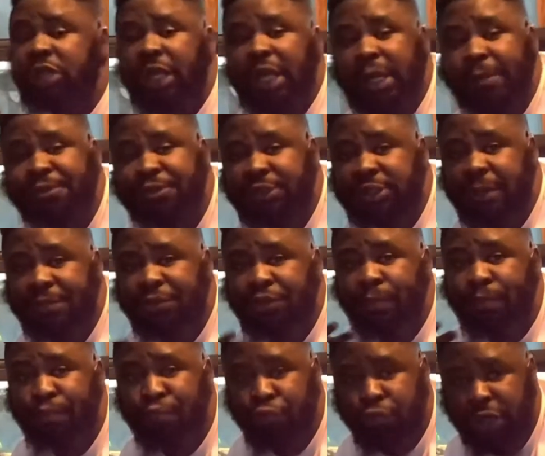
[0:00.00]
helps them to
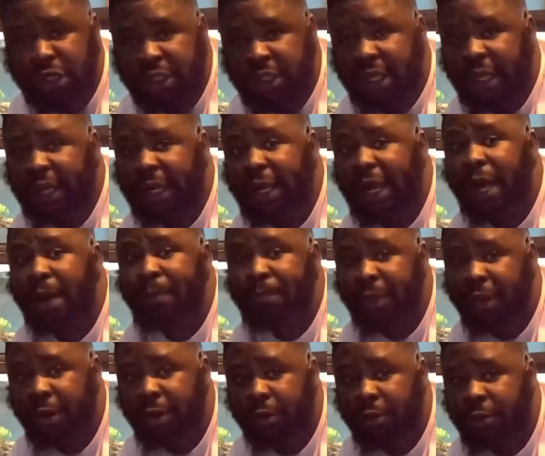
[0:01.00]
breathe a lot
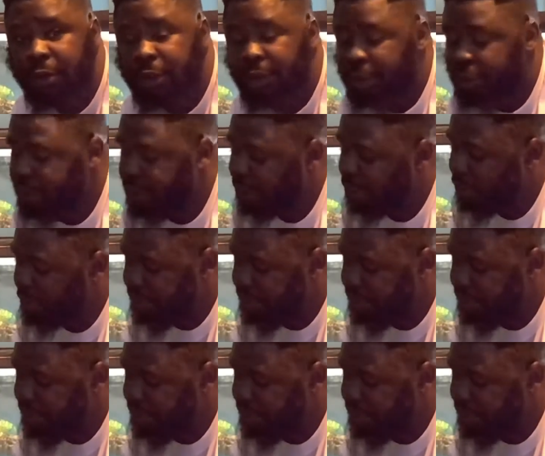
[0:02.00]
better. So